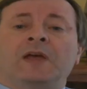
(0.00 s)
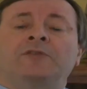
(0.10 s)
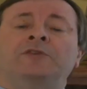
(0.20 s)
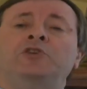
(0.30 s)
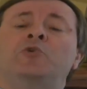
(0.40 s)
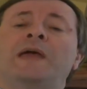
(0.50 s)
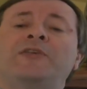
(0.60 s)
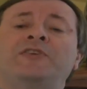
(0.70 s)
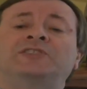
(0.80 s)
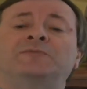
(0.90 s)
The new
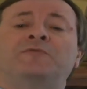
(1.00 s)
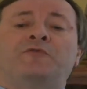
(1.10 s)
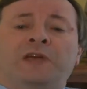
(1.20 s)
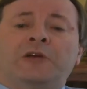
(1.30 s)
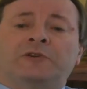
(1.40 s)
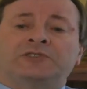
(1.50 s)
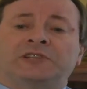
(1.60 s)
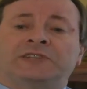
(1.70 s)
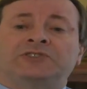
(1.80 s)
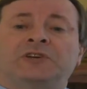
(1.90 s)
atheism
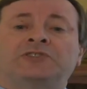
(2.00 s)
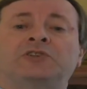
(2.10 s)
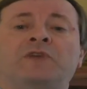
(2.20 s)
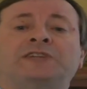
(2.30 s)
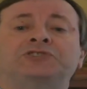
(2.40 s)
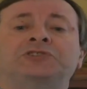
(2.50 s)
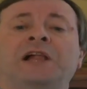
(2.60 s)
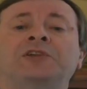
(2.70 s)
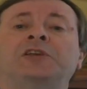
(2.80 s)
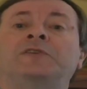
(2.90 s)
vigorously asserts the
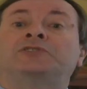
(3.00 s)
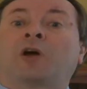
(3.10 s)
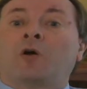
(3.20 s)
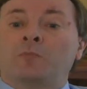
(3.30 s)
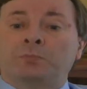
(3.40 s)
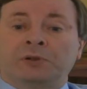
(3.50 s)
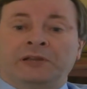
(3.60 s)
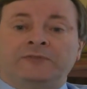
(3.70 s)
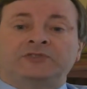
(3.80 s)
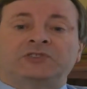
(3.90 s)
rationality of its own
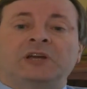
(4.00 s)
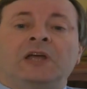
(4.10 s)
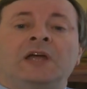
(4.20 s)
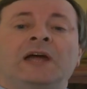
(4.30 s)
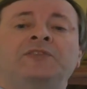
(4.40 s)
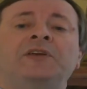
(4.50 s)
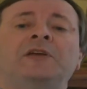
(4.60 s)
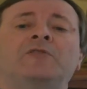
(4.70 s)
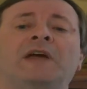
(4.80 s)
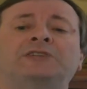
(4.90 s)
beliefs and the
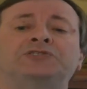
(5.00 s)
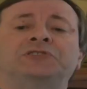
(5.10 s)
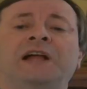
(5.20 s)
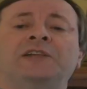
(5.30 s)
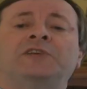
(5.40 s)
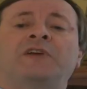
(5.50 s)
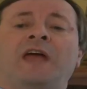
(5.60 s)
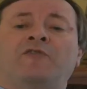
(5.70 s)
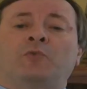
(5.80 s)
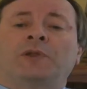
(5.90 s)
irrationality of
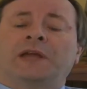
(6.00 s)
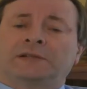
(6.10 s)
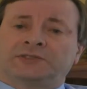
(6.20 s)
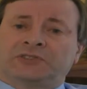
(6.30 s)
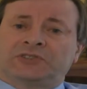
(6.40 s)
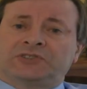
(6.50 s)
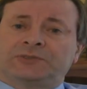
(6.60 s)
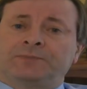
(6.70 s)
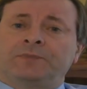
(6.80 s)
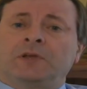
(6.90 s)
everyone
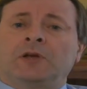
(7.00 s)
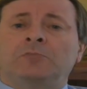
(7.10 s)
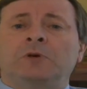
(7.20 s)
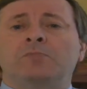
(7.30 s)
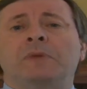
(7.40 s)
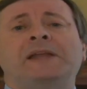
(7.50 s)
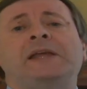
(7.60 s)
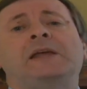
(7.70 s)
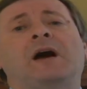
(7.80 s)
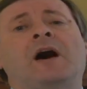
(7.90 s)
else's. But
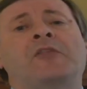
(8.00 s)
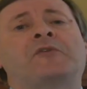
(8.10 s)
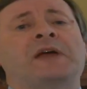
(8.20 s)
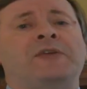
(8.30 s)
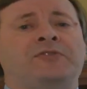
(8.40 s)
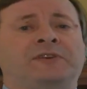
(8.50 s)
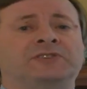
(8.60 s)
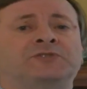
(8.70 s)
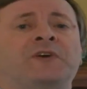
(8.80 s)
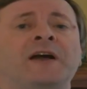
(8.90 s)
many other
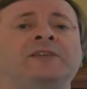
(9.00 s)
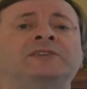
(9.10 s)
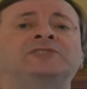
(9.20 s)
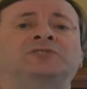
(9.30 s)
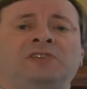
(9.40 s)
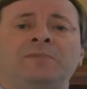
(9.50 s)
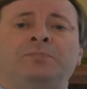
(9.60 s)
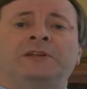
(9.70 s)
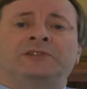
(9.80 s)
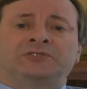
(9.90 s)
atheists find this
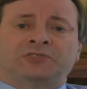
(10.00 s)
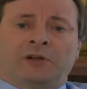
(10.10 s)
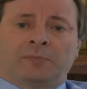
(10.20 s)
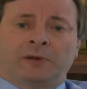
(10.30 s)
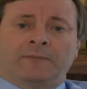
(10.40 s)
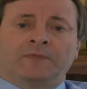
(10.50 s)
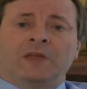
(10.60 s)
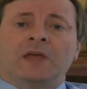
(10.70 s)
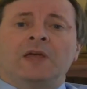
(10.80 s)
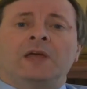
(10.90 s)
deeply disturbing.
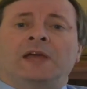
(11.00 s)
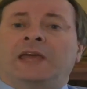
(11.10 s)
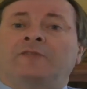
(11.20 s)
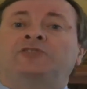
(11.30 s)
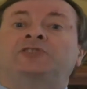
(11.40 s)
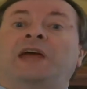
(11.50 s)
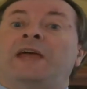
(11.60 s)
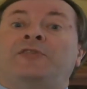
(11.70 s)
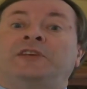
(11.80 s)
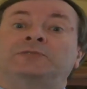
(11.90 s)
It gives
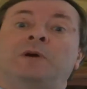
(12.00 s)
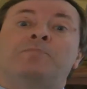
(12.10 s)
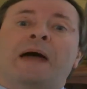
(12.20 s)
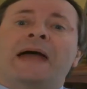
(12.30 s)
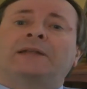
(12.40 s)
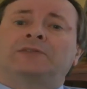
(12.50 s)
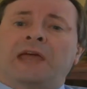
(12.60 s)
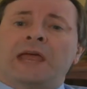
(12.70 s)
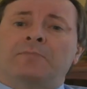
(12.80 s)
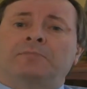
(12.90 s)
atheism a bad
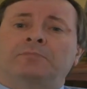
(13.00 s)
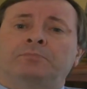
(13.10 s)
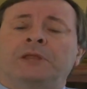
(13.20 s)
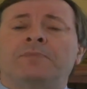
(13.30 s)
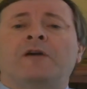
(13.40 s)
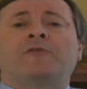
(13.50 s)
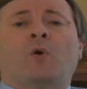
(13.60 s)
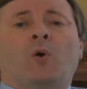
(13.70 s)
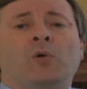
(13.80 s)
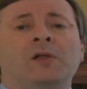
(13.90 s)
name, but above
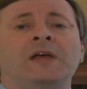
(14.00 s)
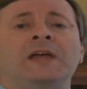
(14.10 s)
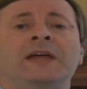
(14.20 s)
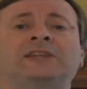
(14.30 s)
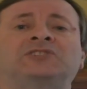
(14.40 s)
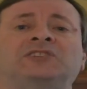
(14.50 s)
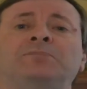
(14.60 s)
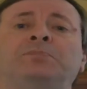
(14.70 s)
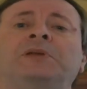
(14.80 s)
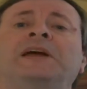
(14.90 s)
all, it's
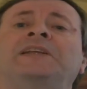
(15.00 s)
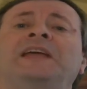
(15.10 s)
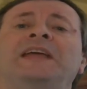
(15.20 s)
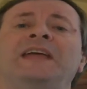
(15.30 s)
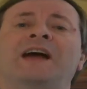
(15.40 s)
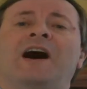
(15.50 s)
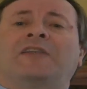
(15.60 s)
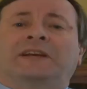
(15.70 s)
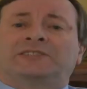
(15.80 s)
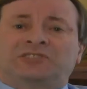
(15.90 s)
simply an
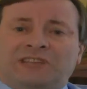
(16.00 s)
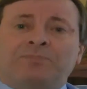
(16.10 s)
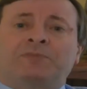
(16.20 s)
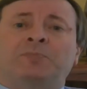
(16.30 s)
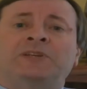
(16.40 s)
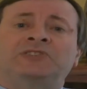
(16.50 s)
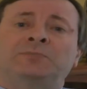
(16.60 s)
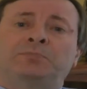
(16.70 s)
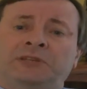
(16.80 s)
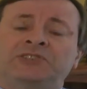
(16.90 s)
unacceptably
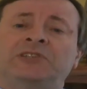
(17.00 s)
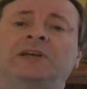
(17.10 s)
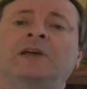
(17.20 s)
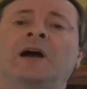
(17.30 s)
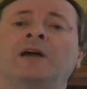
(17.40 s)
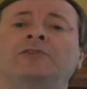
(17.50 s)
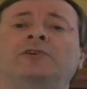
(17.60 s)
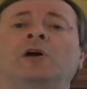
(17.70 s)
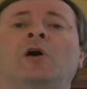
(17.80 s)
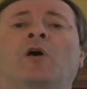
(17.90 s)
simplistic account
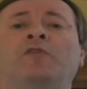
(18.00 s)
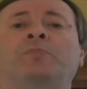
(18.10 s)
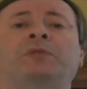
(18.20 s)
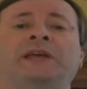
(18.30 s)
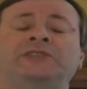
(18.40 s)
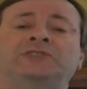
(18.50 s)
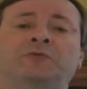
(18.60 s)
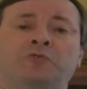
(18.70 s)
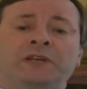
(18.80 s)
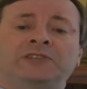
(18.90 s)
of the place
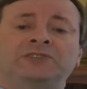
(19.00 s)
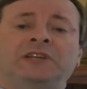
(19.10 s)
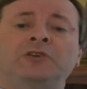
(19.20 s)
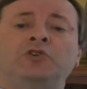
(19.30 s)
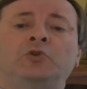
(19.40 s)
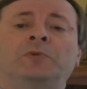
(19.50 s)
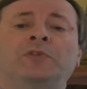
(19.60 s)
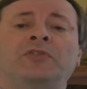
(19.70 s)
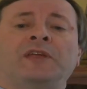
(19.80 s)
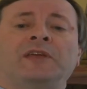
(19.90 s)
of reason in human
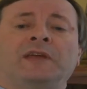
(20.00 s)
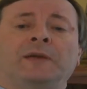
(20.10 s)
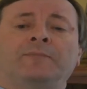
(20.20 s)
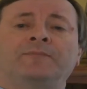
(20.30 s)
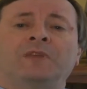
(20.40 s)
thinking.